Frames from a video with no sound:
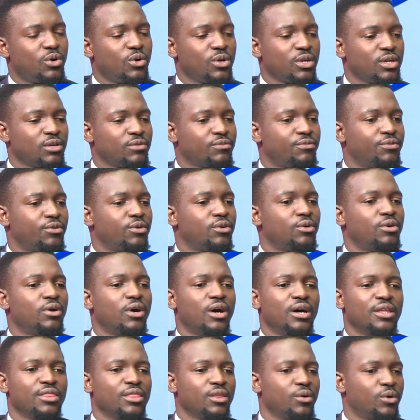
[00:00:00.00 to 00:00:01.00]
were calling
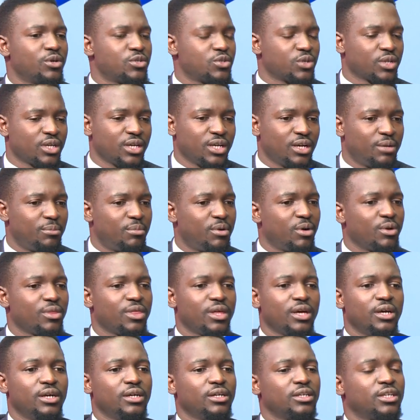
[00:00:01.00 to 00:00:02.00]
for, and they were talking
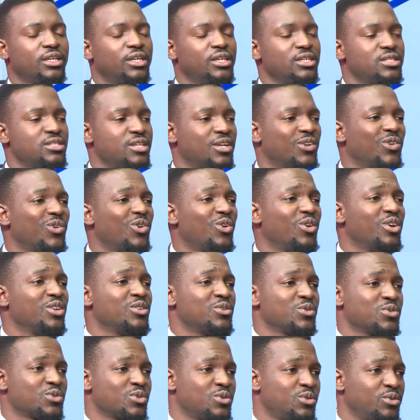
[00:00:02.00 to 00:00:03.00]
about the kids are not
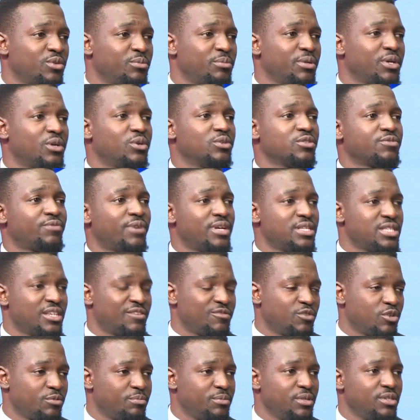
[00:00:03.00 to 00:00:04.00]
going to school because funds
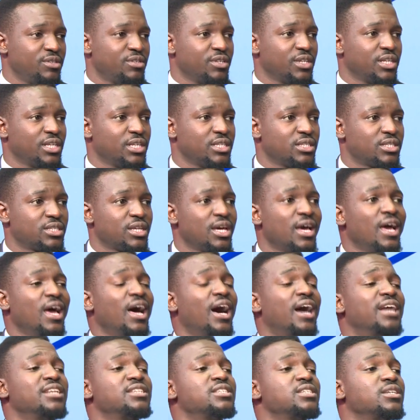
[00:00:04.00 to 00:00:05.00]
have not been released,
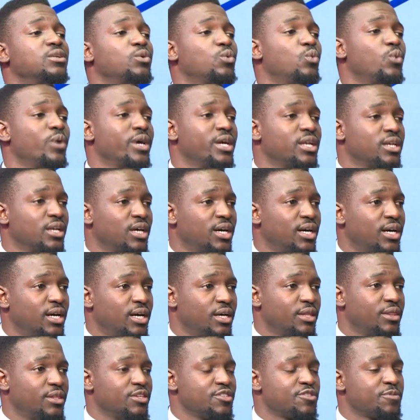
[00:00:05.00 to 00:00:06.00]
until when
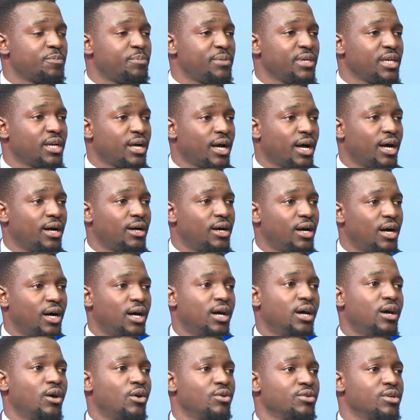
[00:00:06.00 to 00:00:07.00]
the speaker,
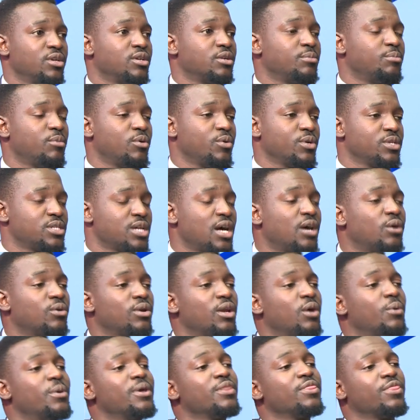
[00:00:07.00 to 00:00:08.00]
Honorable
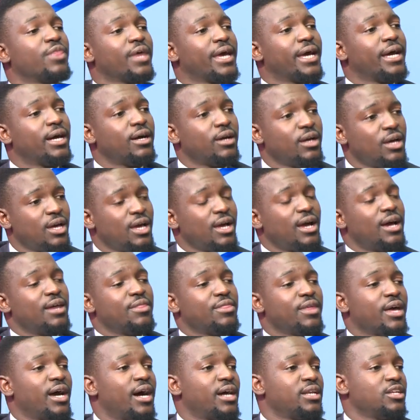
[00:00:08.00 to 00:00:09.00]
Wetangula, went there
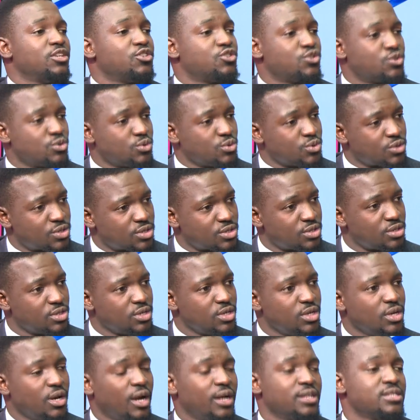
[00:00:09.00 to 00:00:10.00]
and they had a truce
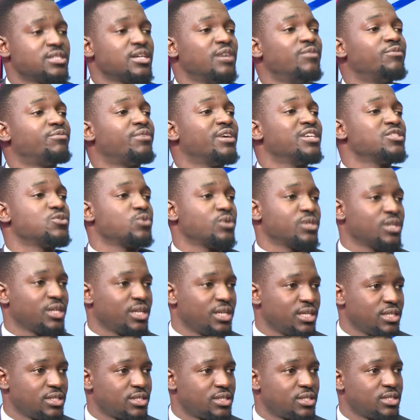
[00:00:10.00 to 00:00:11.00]
and some yeah. funds were
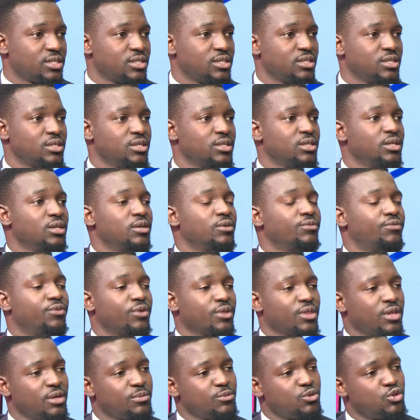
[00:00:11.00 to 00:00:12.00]
released
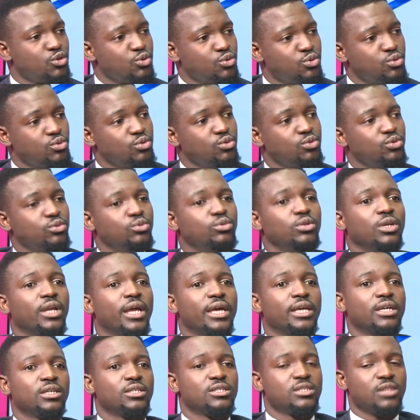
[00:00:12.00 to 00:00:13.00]
for them yeah. to
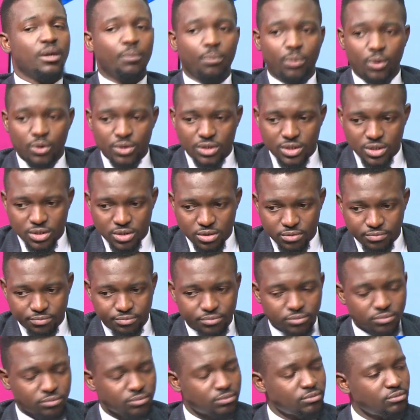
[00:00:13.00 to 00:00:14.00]
like support
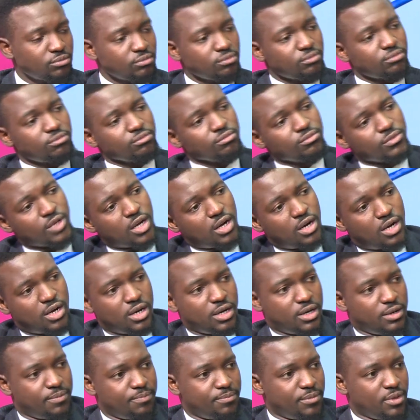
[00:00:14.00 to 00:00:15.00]

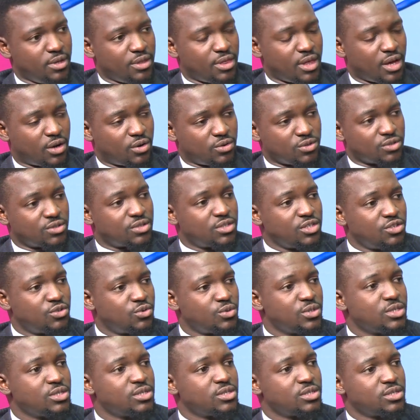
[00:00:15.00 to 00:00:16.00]
their
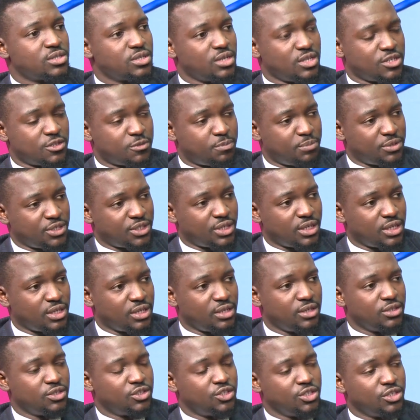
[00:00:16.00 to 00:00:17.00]
constituents,
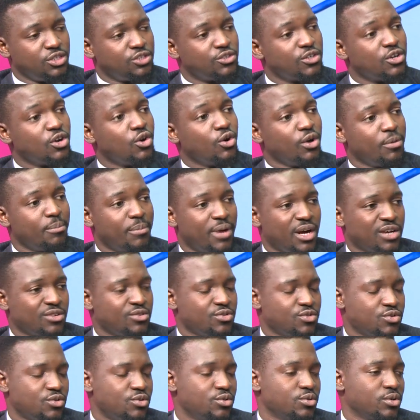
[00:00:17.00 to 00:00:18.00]
especially children going back
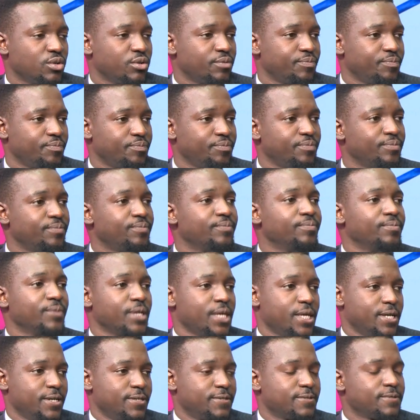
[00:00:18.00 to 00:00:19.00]
to school.
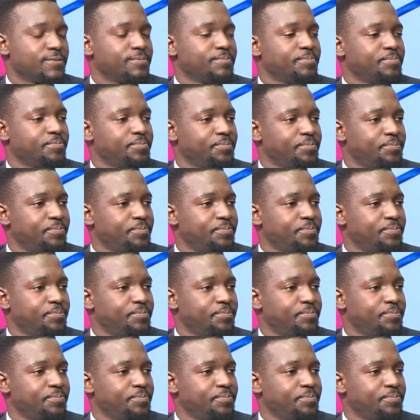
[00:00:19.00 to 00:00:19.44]
Right. Yes.